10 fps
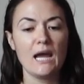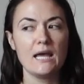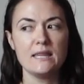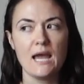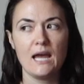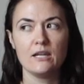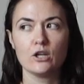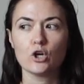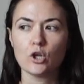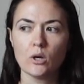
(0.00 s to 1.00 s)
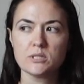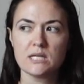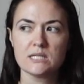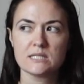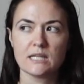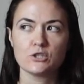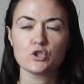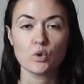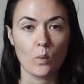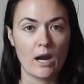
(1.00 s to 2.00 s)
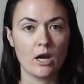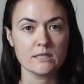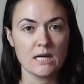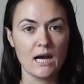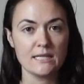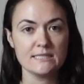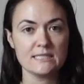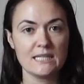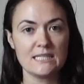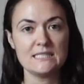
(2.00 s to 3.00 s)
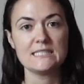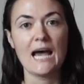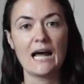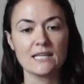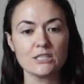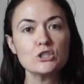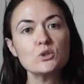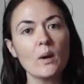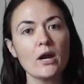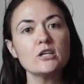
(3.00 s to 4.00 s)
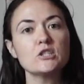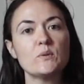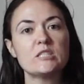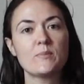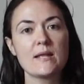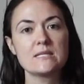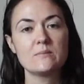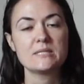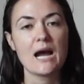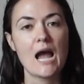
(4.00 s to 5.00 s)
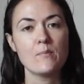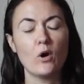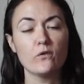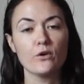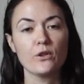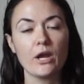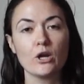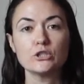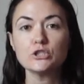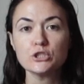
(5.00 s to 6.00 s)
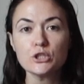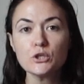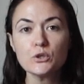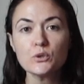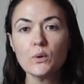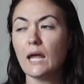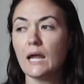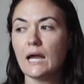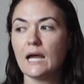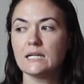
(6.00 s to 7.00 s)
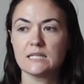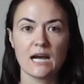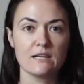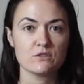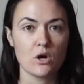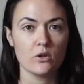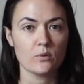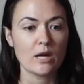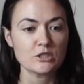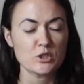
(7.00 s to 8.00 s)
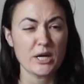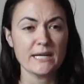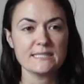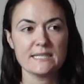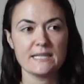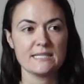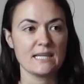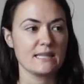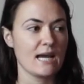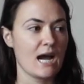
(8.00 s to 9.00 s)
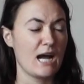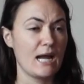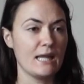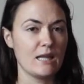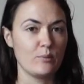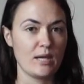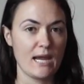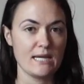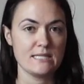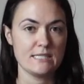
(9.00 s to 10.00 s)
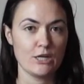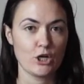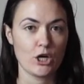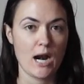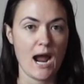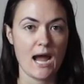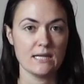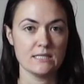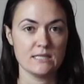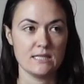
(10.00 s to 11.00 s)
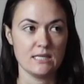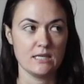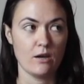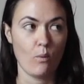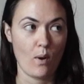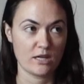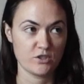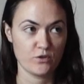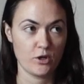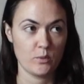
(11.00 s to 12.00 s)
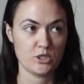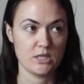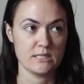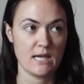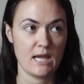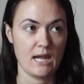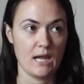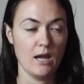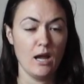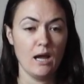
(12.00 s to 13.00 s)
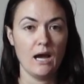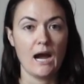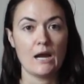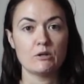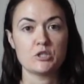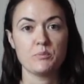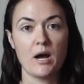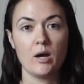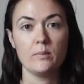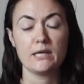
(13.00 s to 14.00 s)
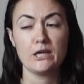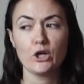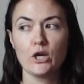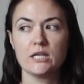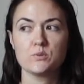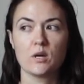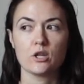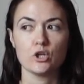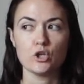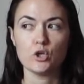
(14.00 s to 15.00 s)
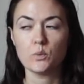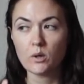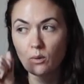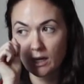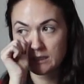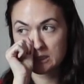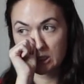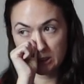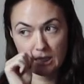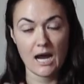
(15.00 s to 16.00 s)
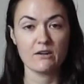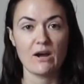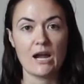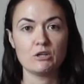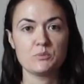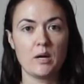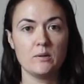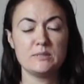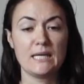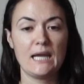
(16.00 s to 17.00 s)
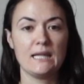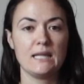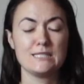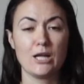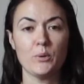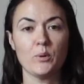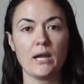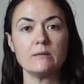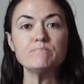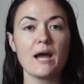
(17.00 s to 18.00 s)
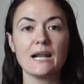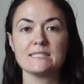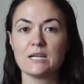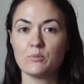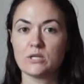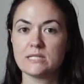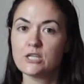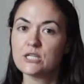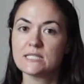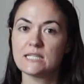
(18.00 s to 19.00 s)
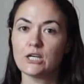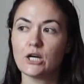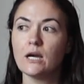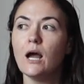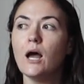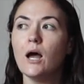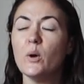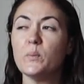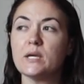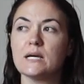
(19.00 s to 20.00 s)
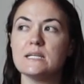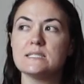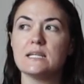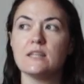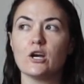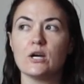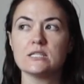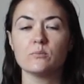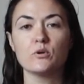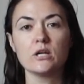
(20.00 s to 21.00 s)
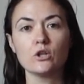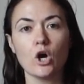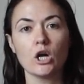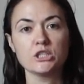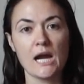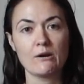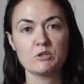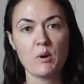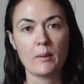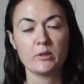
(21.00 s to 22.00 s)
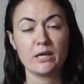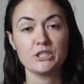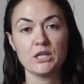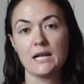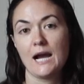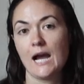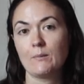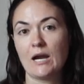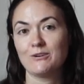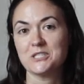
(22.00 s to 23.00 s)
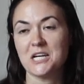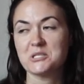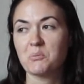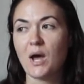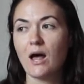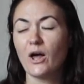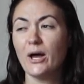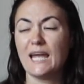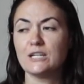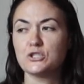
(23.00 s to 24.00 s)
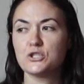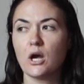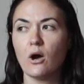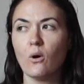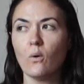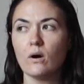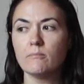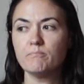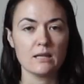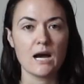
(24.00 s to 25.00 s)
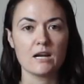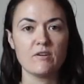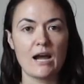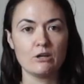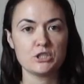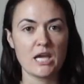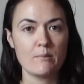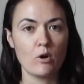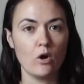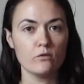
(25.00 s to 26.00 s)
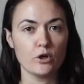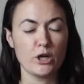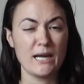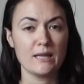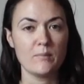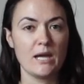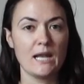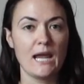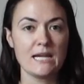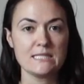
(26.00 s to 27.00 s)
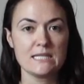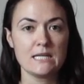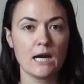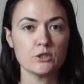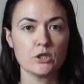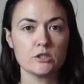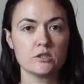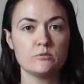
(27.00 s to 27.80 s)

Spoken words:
And then the closest like square to us is Ellis Square, so we spent some time over there too and kind of saw all the restaurants and things like that. And then we ate dinner at the Wexford, which is a Irish pub here. It's one of the newer ones. There's a lot of Irish pubs and they celebrate Paddy's Day pretty serious here because there is a pretty large Irish population. I'm Irish as well, and so a lot of the Irish came over in the mid-1800s